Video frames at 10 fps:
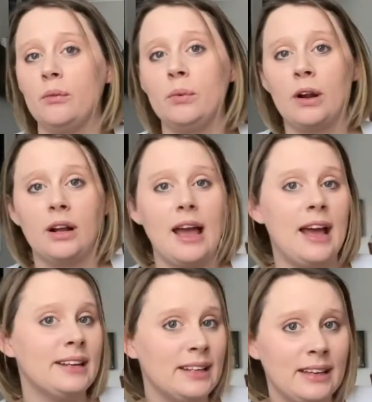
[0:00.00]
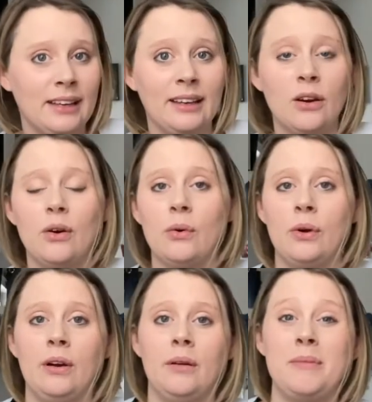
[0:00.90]
work editing
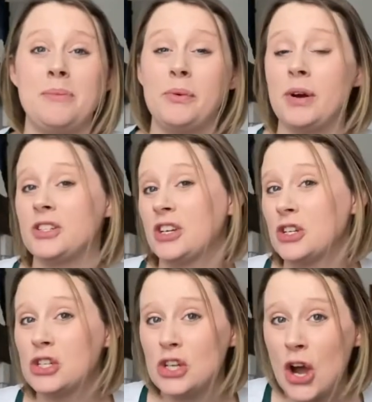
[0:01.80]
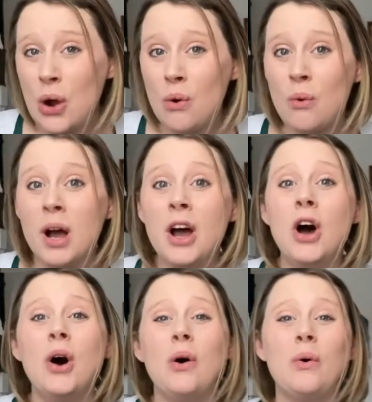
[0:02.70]
or maybe watching a show
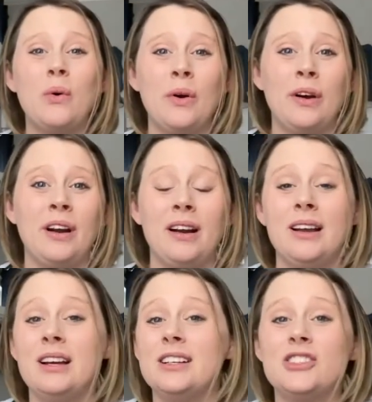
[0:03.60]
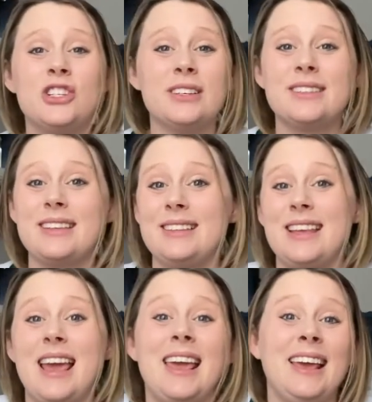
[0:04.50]
or just
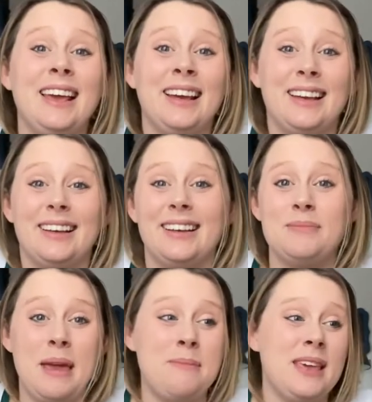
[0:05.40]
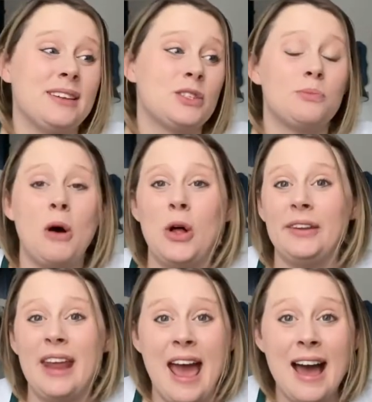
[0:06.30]
taking maybe a small
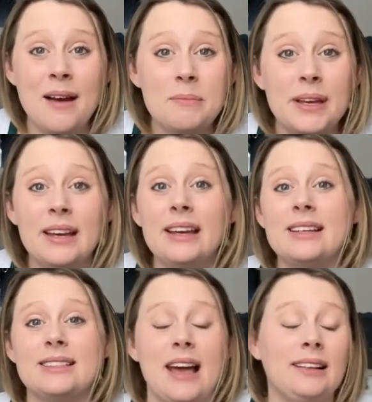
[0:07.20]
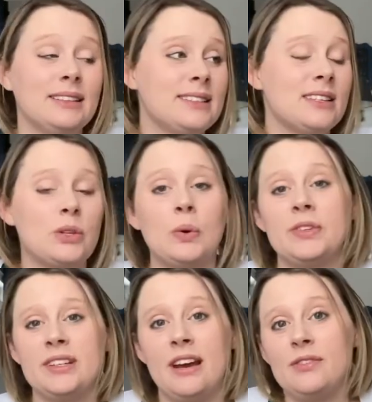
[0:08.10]
nap. Silas is
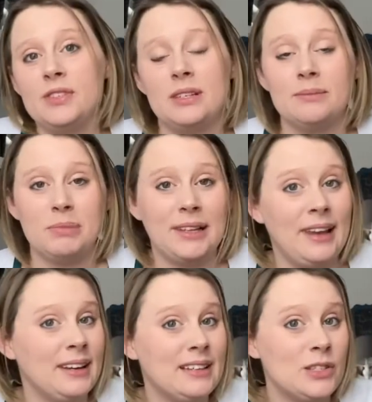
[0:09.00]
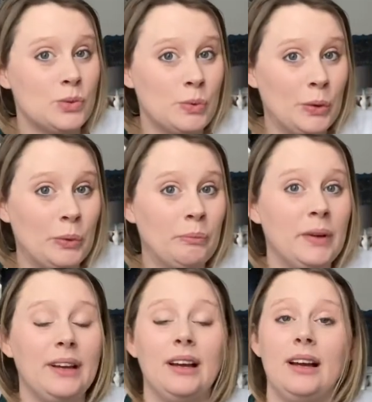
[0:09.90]
old enough to play in his
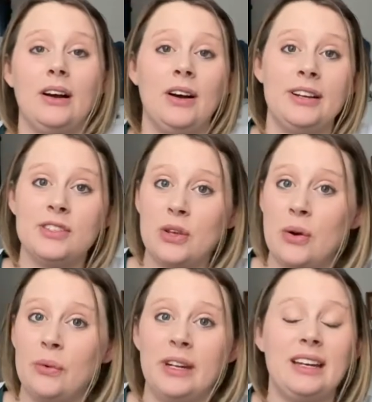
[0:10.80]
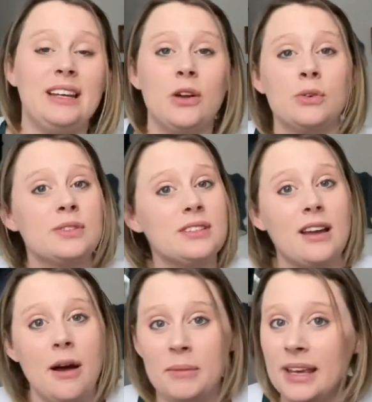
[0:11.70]
room on his own and he knows to
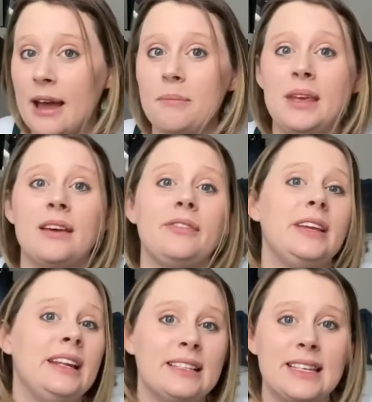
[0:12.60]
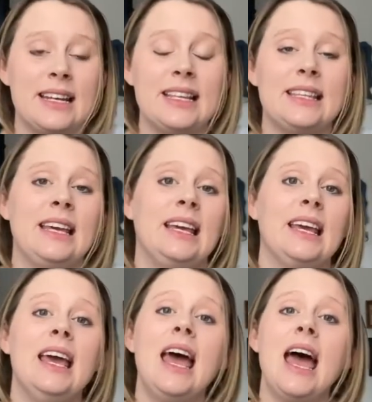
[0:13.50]
come and get me if he needs
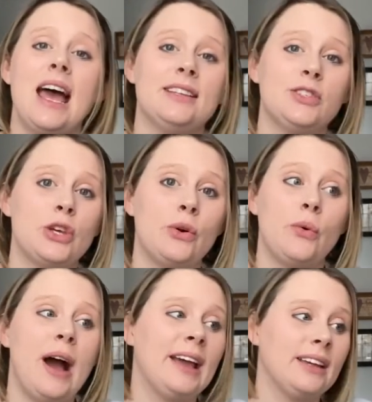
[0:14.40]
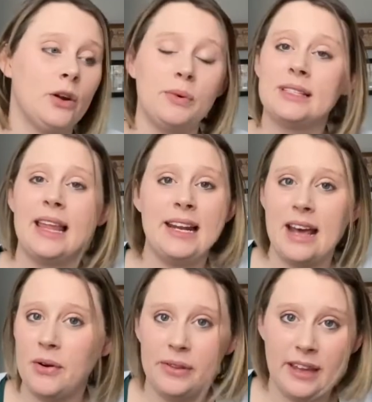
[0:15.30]
anything. And so I can always lay
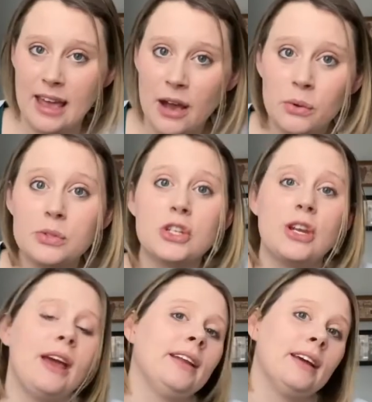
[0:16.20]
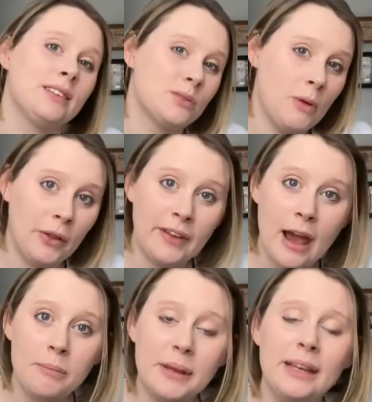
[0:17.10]
down on the couch and get a small
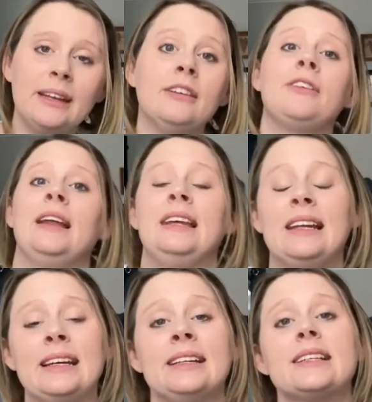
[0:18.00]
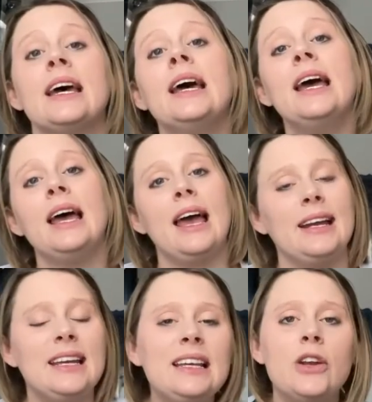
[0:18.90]
nap in if I need it.
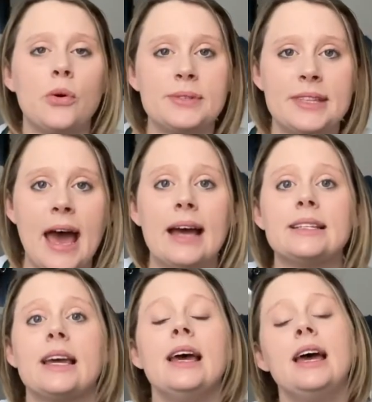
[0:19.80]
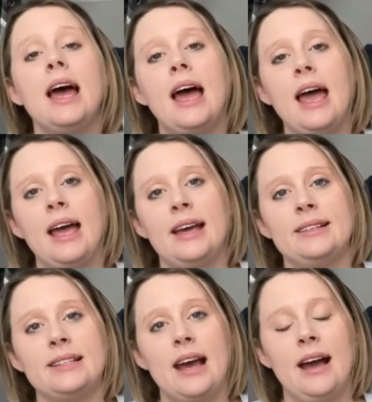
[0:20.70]
And he knows that.
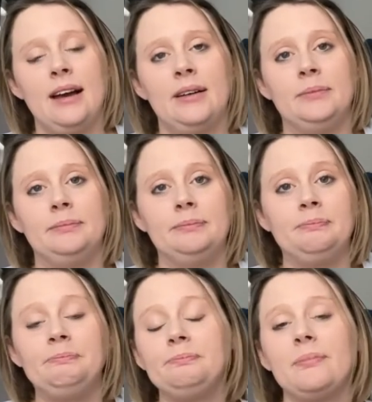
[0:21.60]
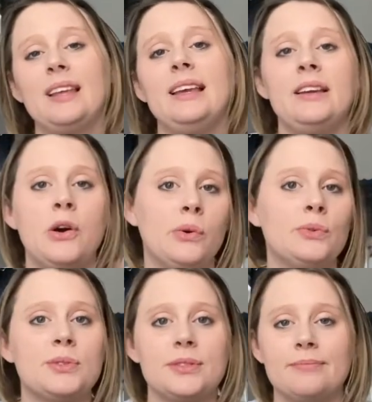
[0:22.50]
And um, he
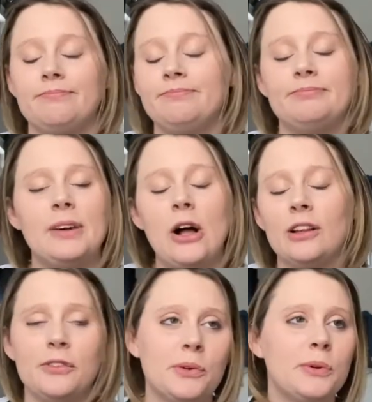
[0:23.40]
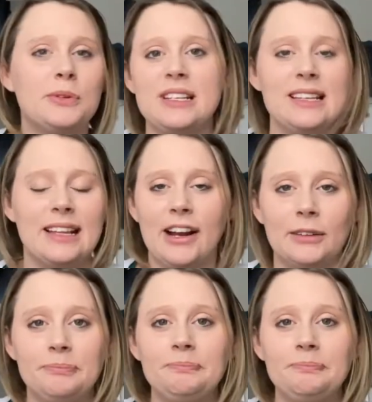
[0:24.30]
knows all of the routine there.